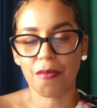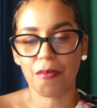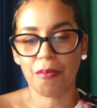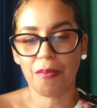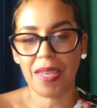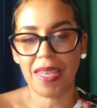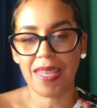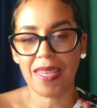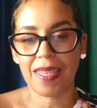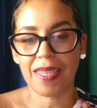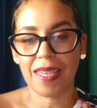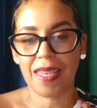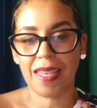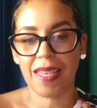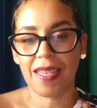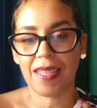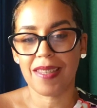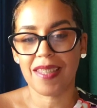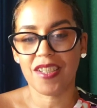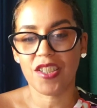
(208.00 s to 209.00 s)
this
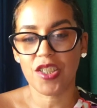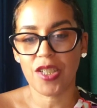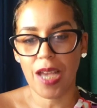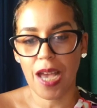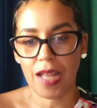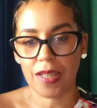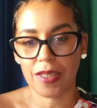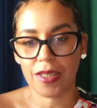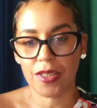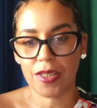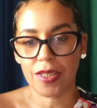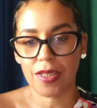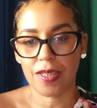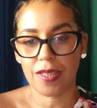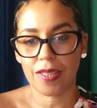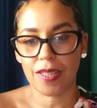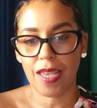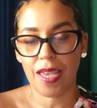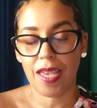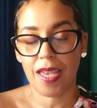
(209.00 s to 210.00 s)
make and the
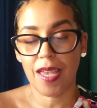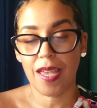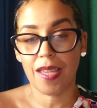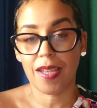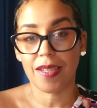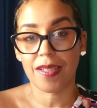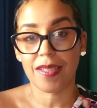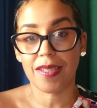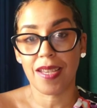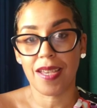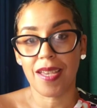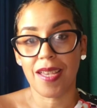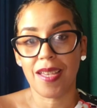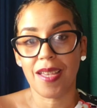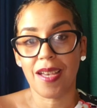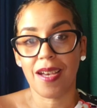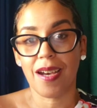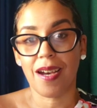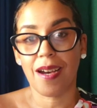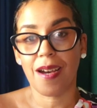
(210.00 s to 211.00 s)
challenges
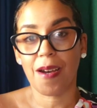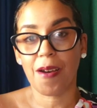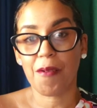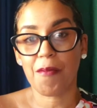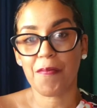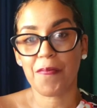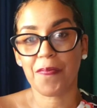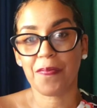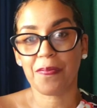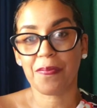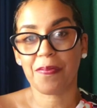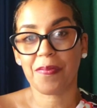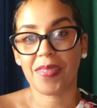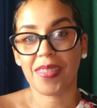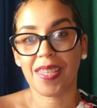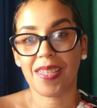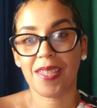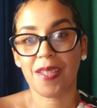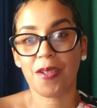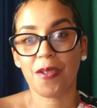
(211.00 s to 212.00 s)
and
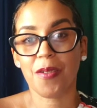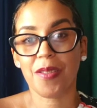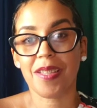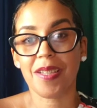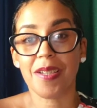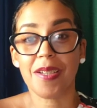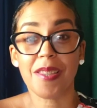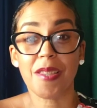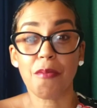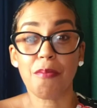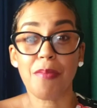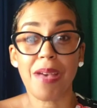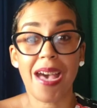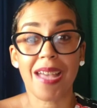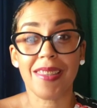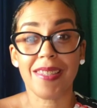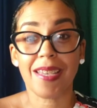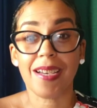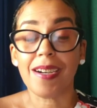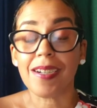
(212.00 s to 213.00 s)
you know, the good,
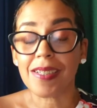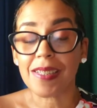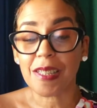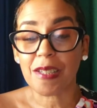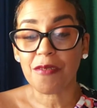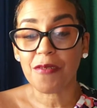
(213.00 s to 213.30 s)
the bad, and the